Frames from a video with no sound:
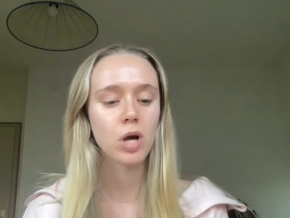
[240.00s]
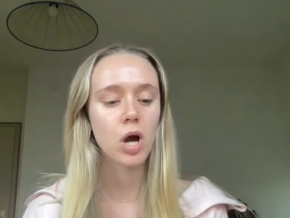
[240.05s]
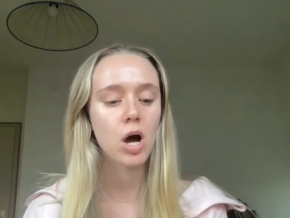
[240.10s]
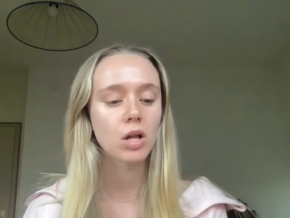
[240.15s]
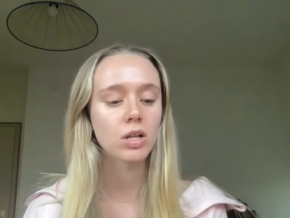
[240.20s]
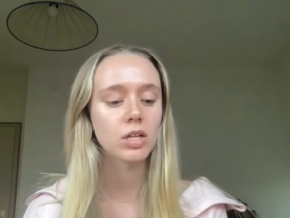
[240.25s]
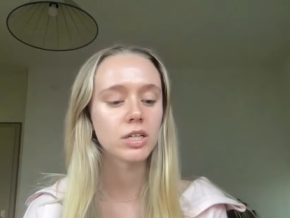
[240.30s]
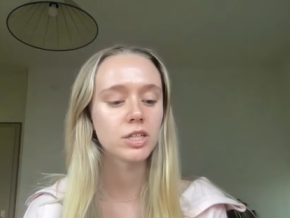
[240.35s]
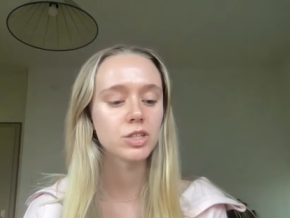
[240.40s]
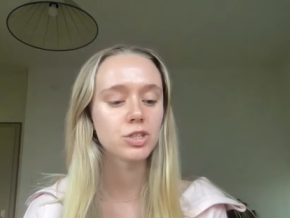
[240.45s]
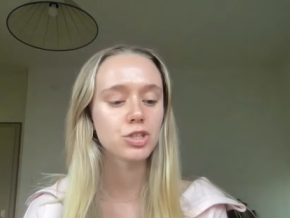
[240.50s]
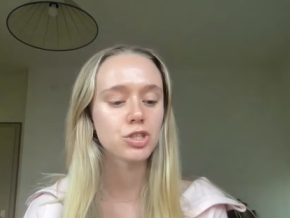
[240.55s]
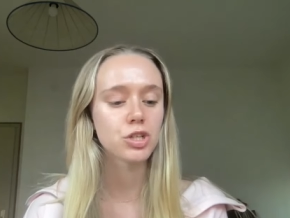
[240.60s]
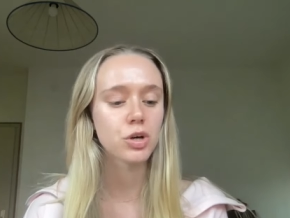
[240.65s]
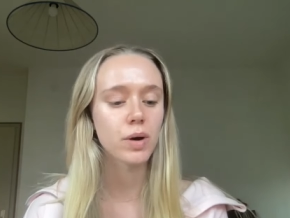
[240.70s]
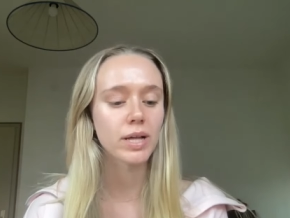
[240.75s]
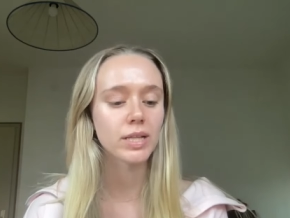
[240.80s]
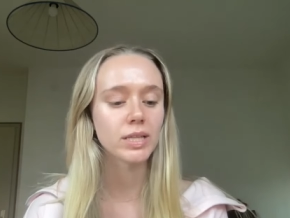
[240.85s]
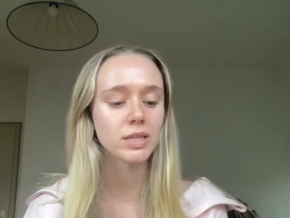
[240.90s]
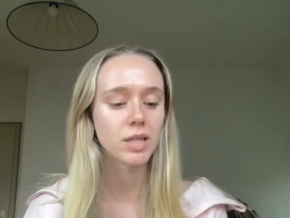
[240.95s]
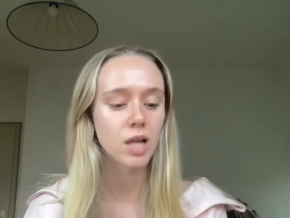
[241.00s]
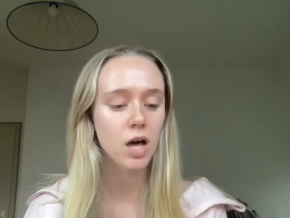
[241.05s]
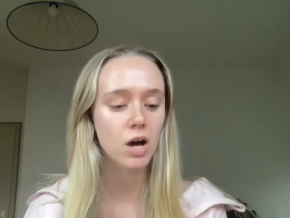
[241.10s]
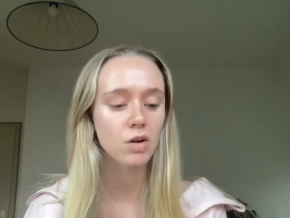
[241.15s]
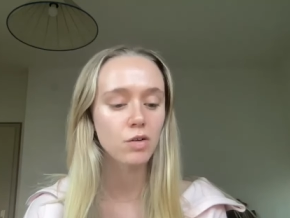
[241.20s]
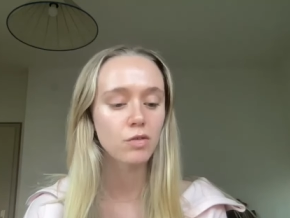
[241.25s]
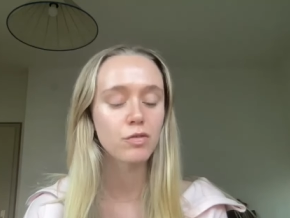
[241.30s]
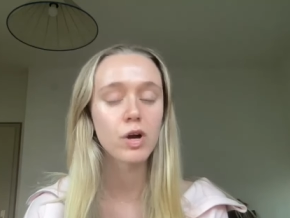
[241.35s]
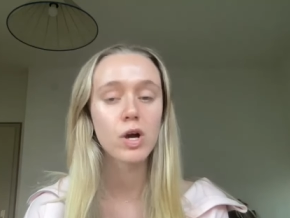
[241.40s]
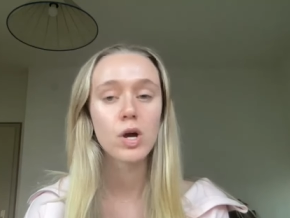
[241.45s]
college. So I
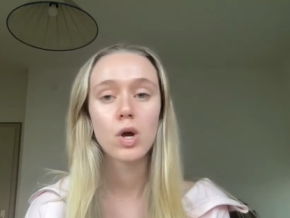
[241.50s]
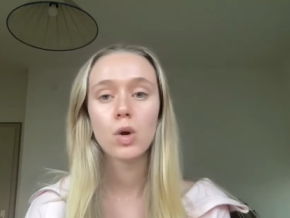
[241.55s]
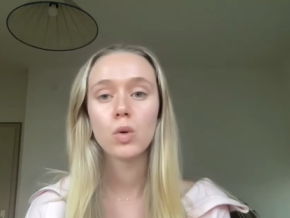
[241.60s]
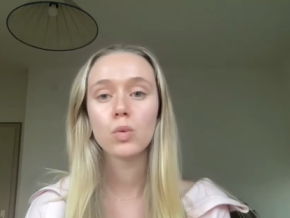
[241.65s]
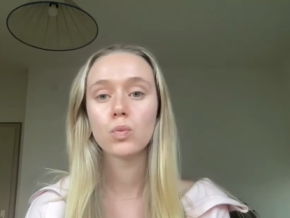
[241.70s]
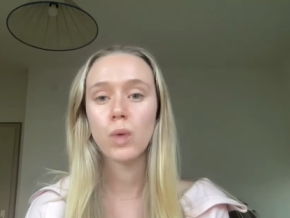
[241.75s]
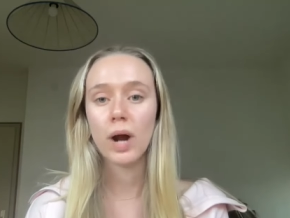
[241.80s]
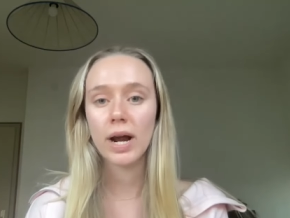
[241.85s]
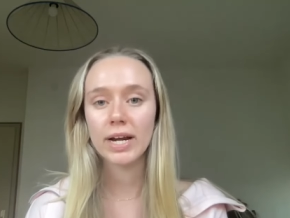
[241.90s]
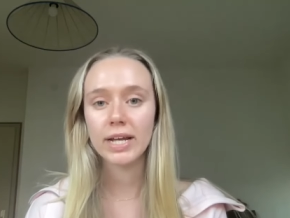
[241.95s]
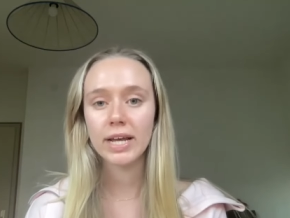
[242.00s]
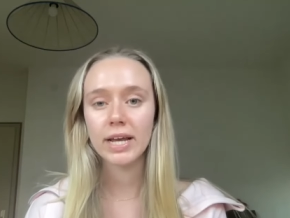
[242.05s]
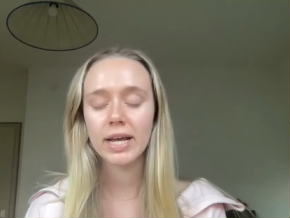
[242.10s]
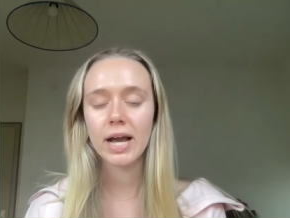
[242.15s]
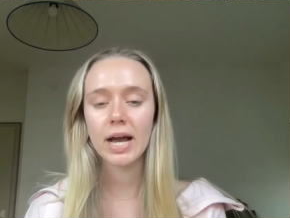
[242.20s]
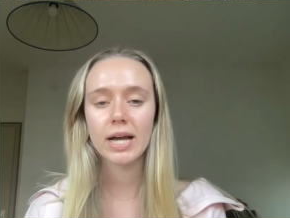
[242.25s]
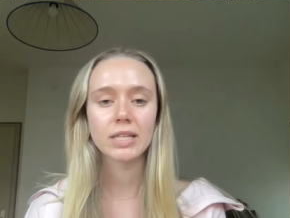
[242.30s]
love writing,